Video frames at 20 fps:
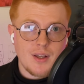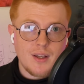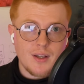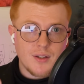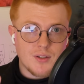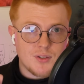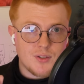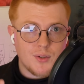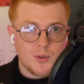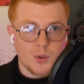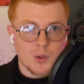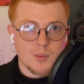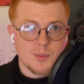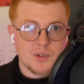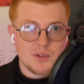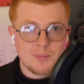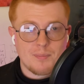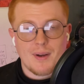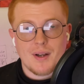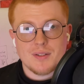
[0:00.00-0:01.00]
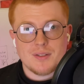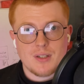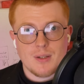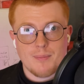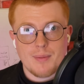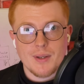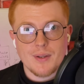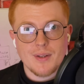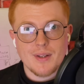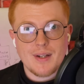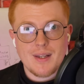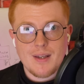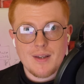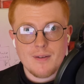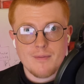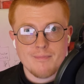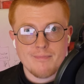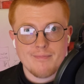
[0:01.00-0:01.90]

is your responsibility.